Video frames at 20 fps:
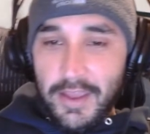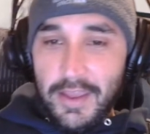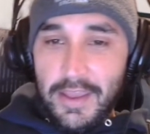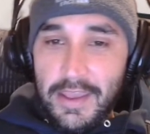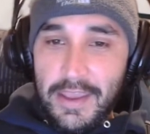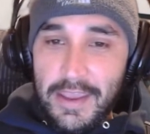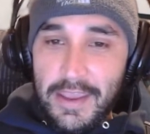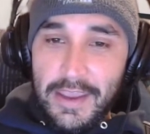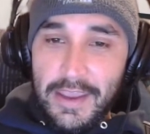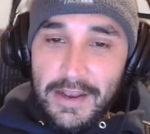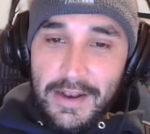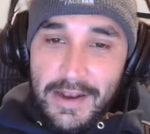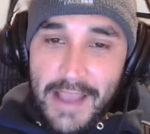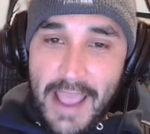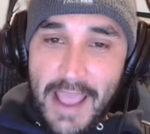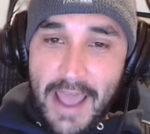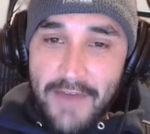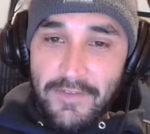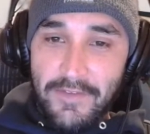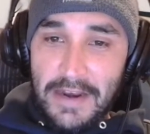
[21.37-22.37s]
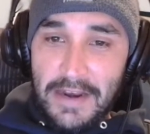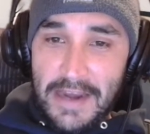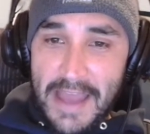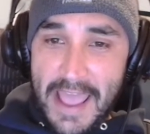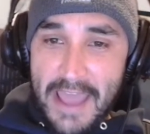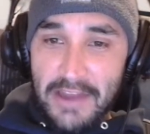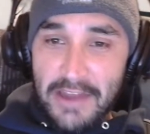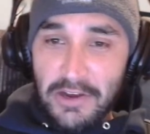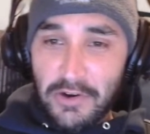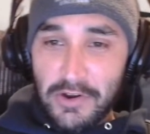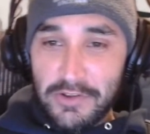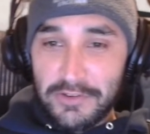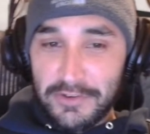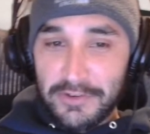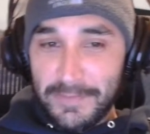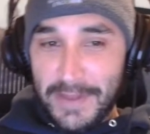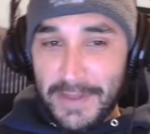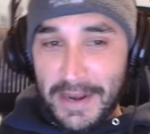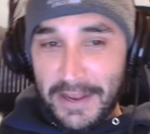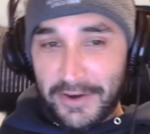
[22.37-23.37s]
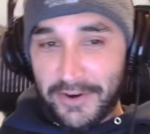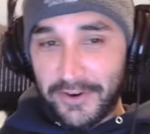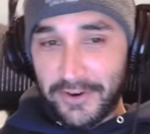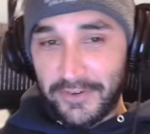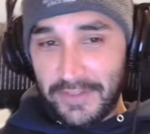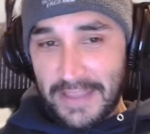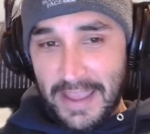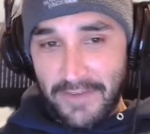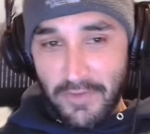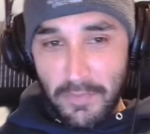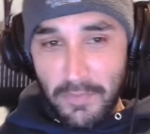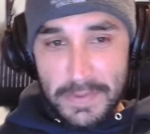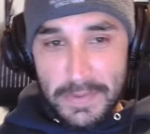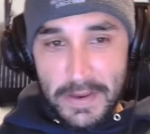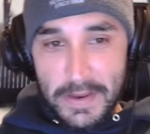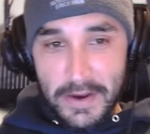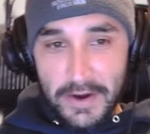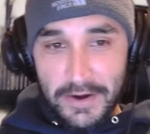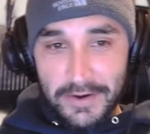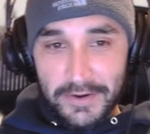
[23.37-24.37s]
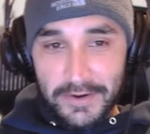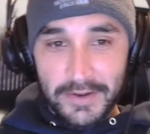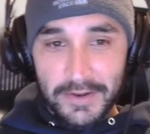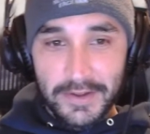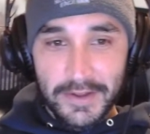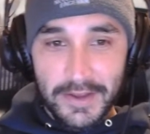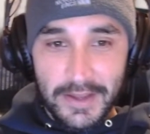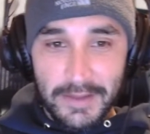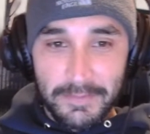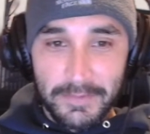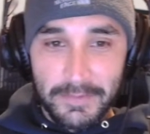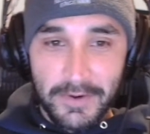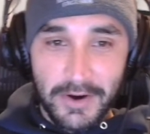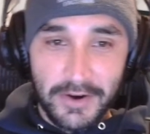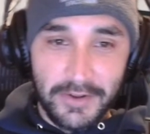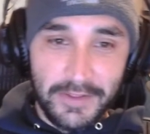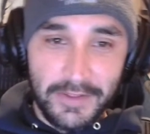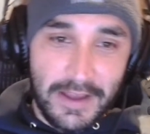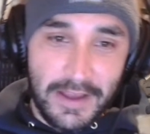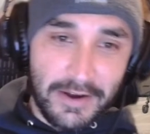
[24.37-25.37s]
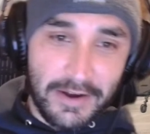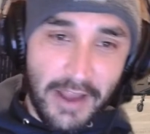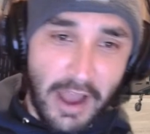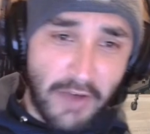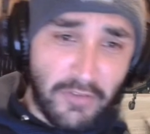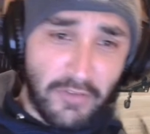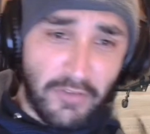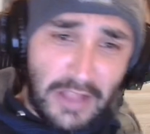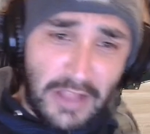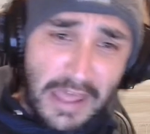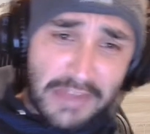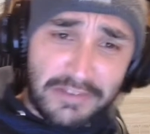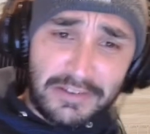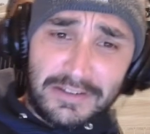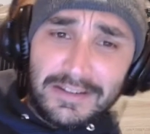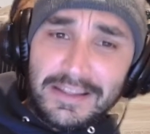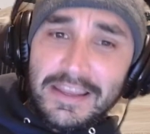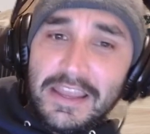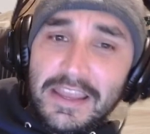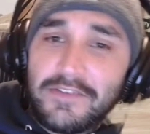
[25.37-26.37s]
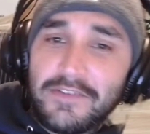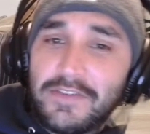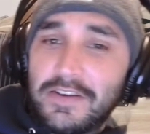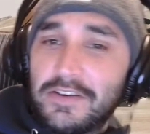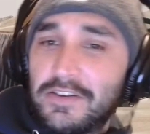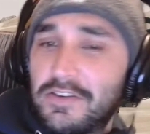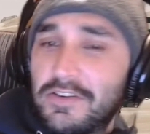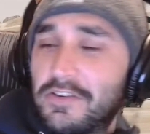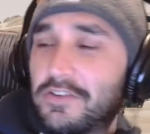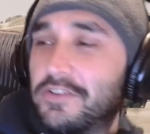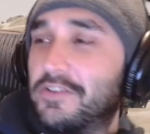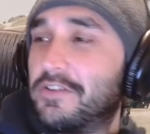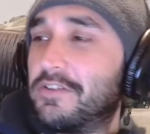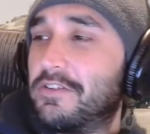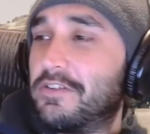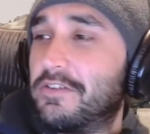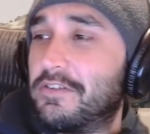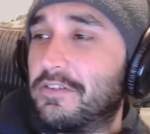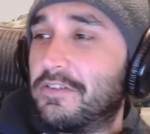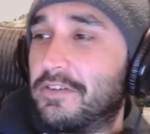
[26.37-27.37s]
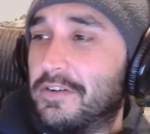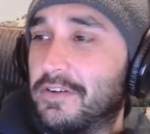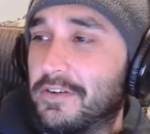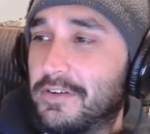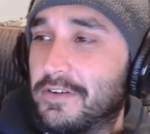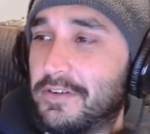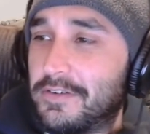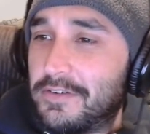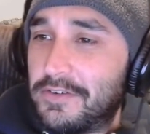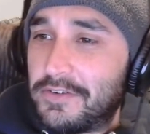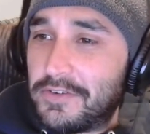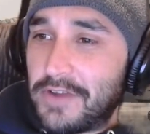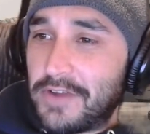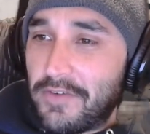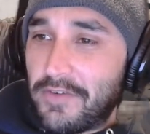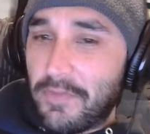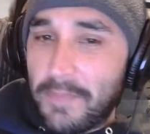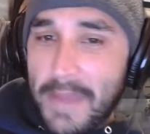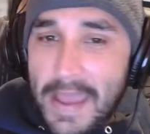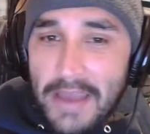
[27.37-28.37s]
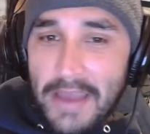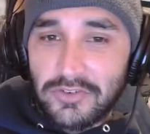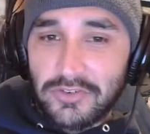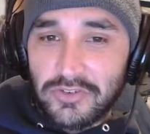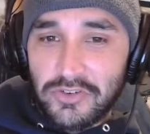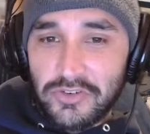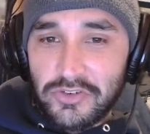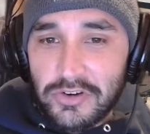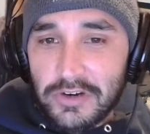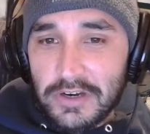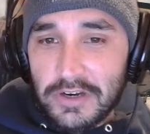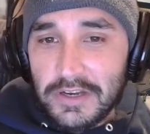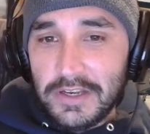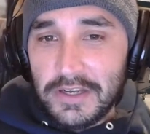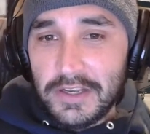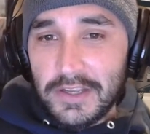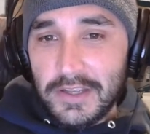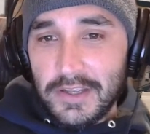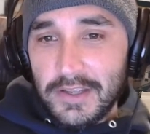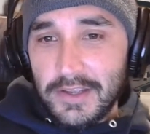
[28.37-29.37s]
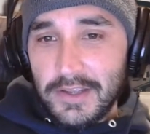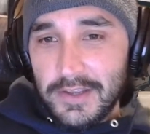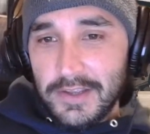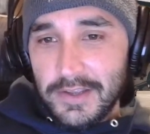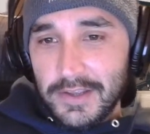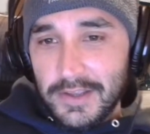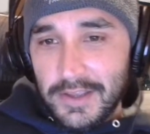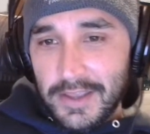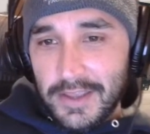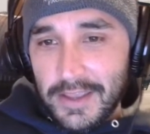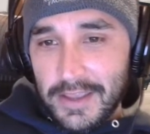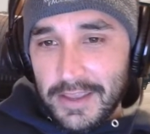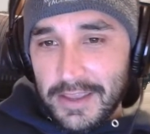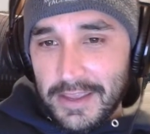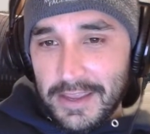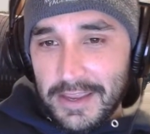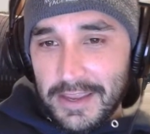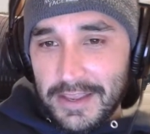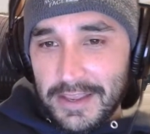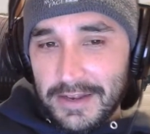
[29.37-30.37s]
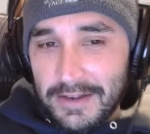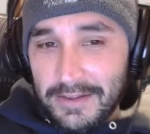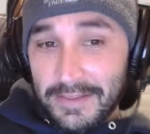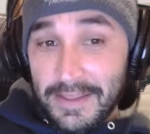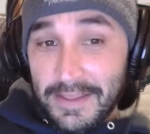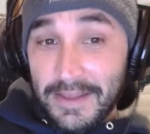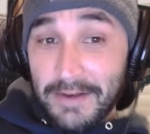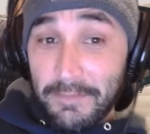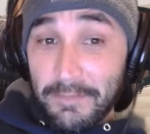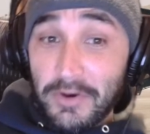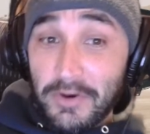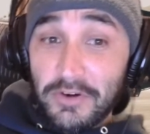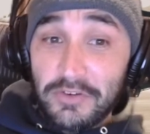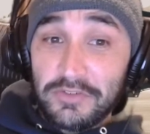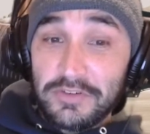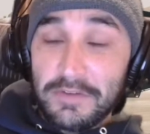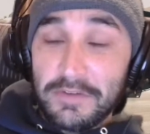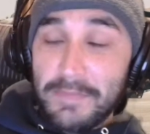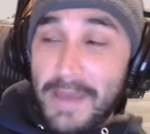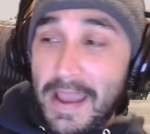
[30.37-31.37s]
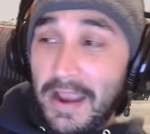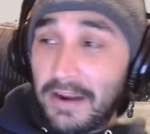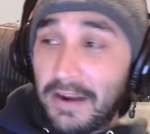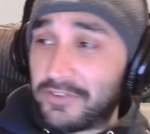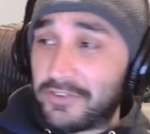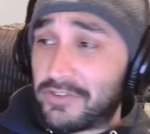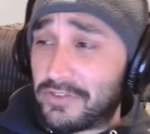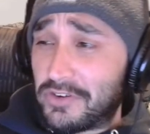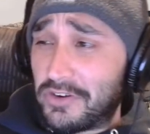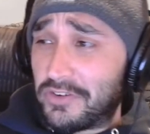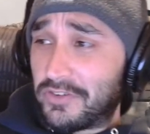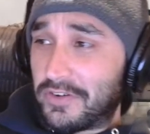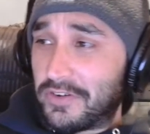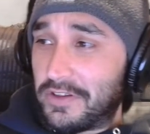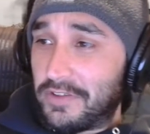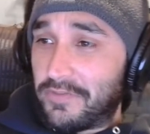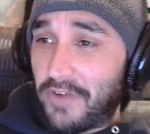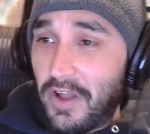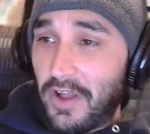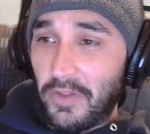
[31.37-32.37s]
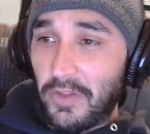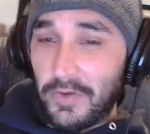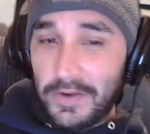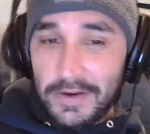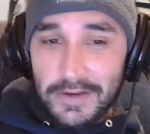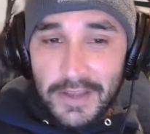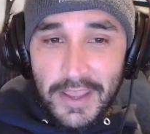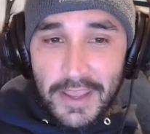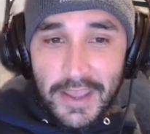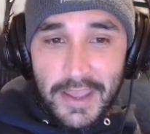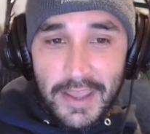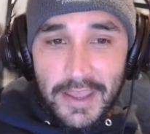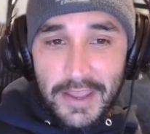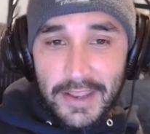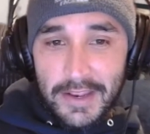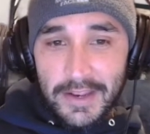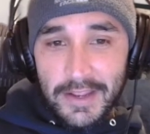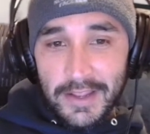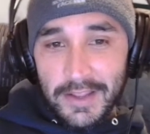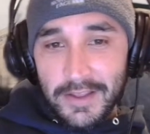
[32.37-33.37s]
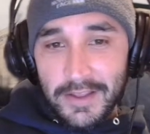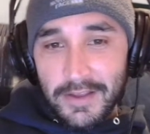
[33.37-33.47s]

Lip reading: and having an aneurysm that I currently have a beard. I'm currently on convalescent leave and due to having back surgery and then emergency back surgery the following day,